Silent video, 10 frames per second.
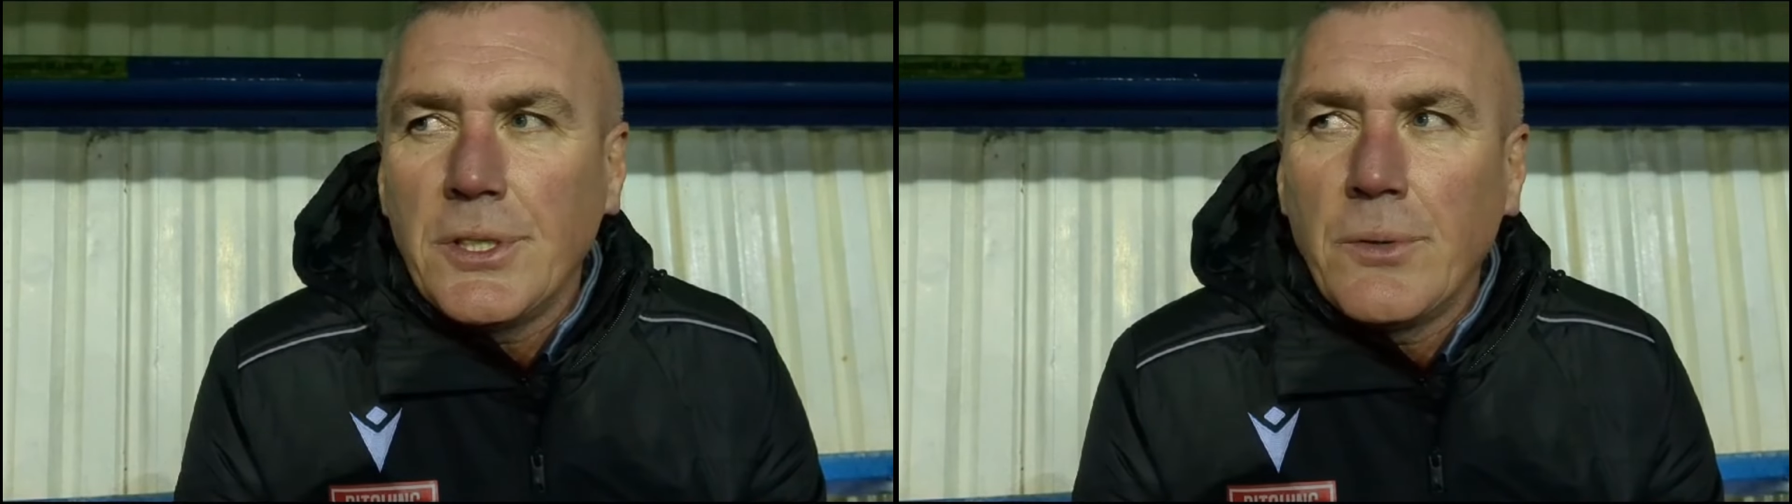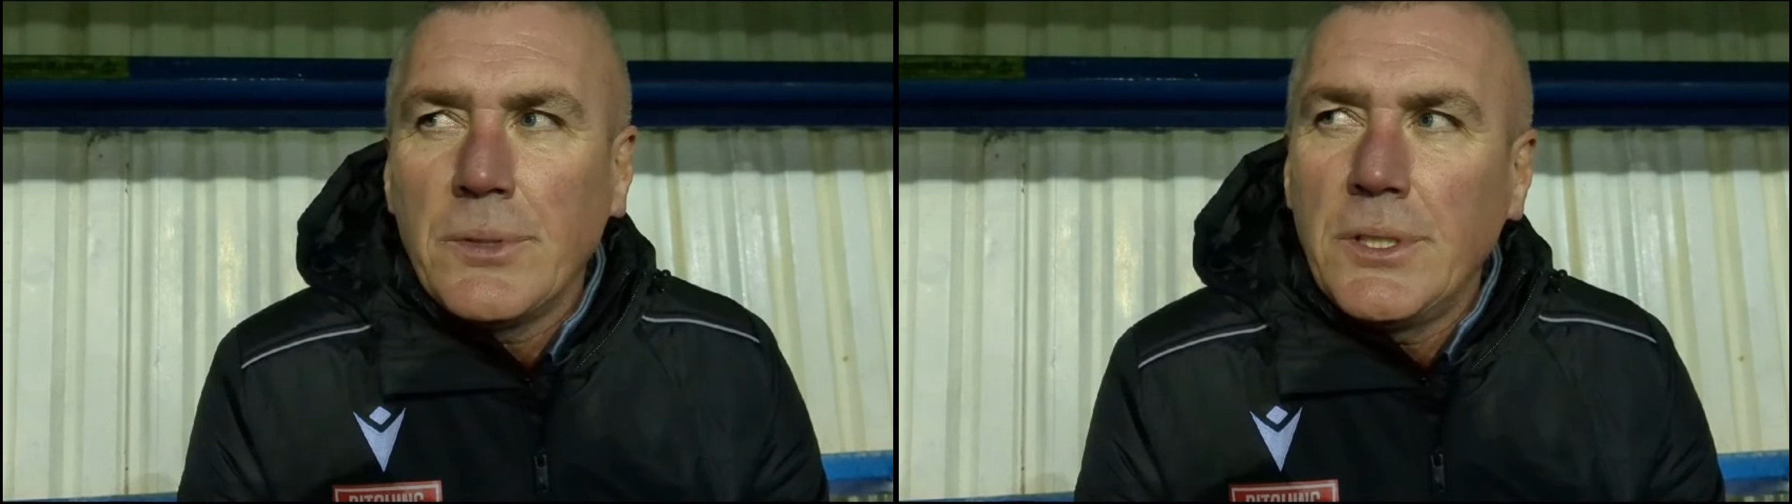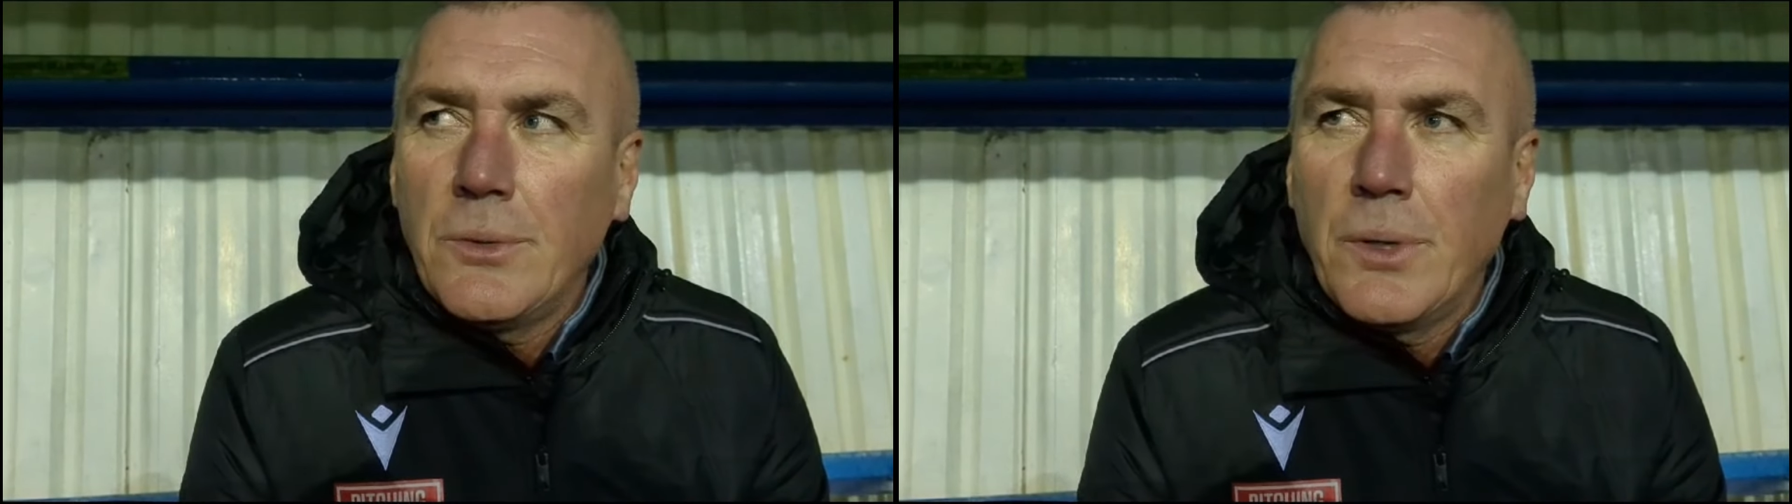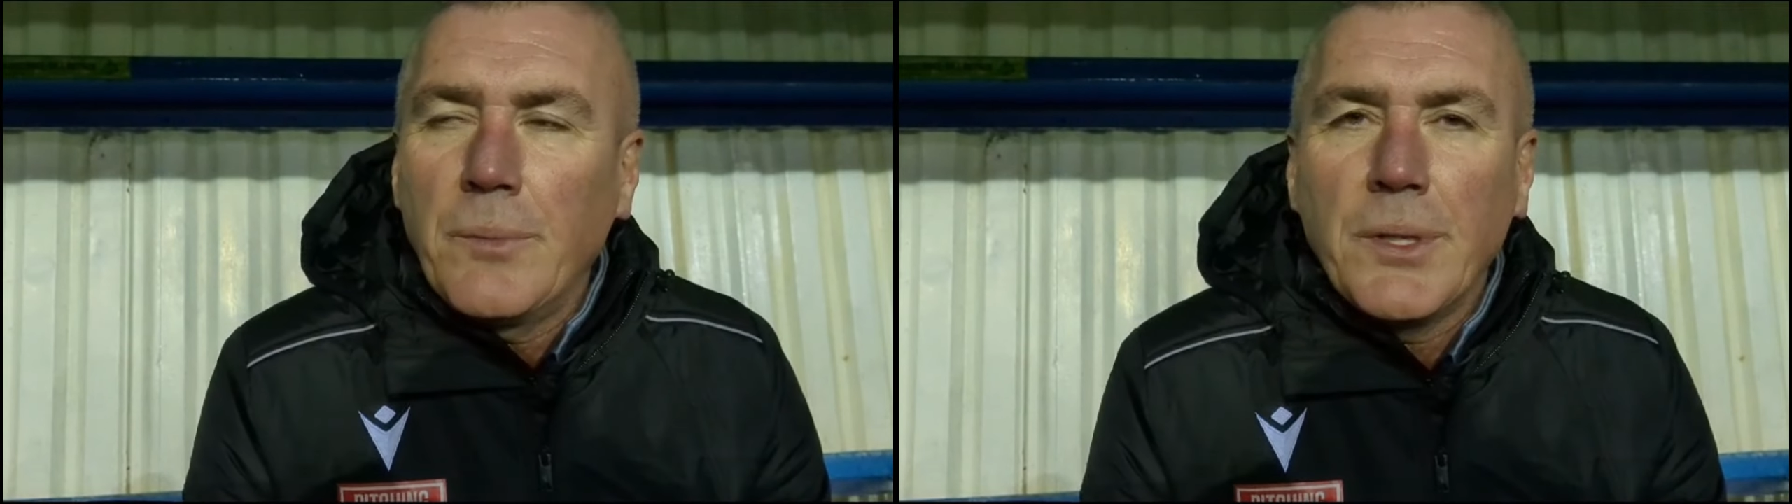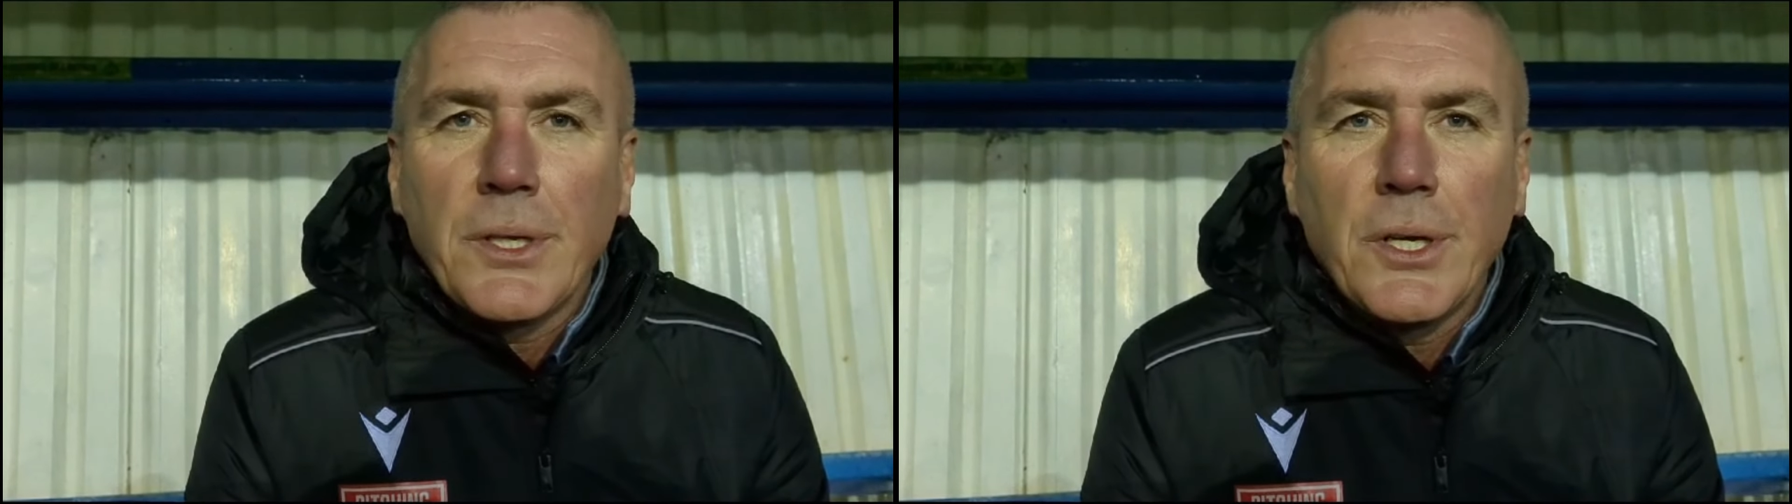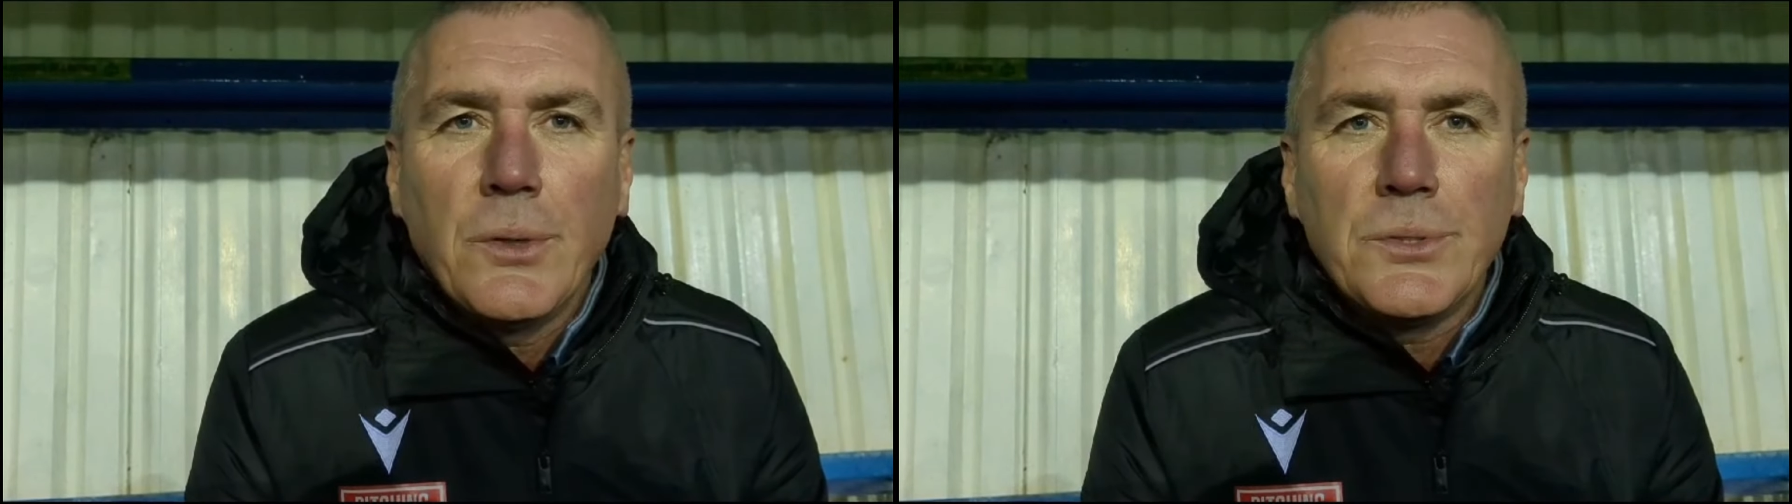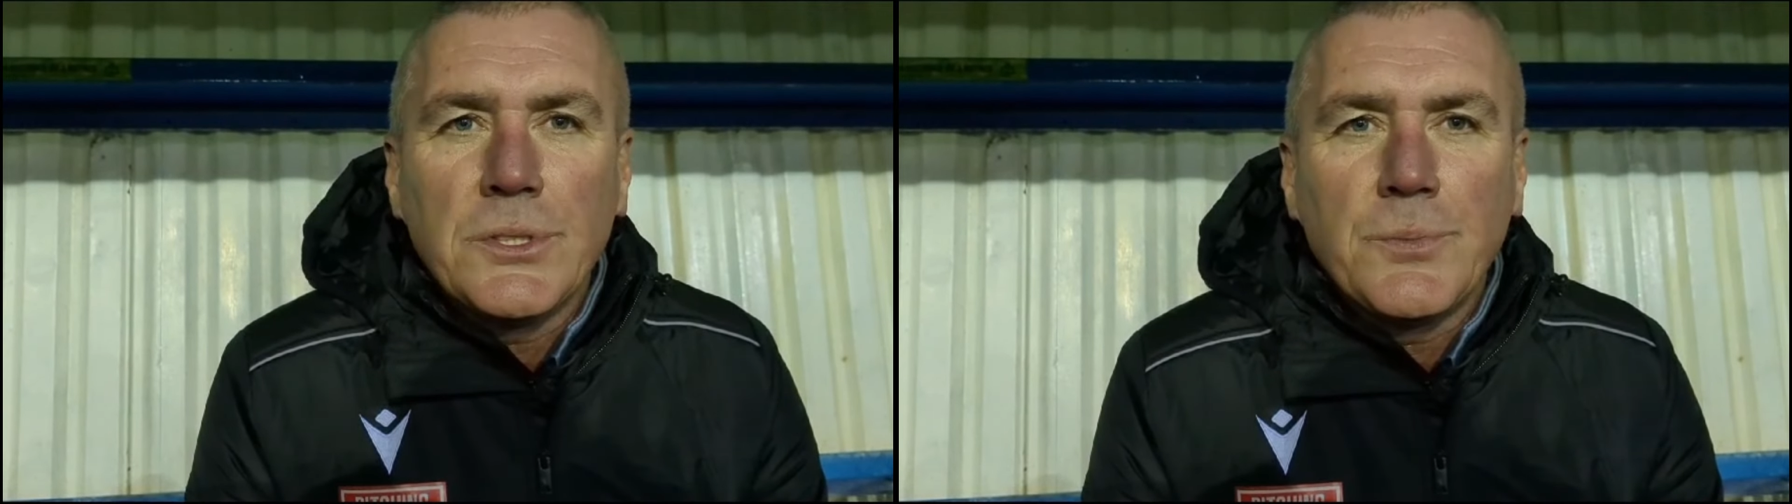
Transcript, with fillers: You don't you don't want him on the coach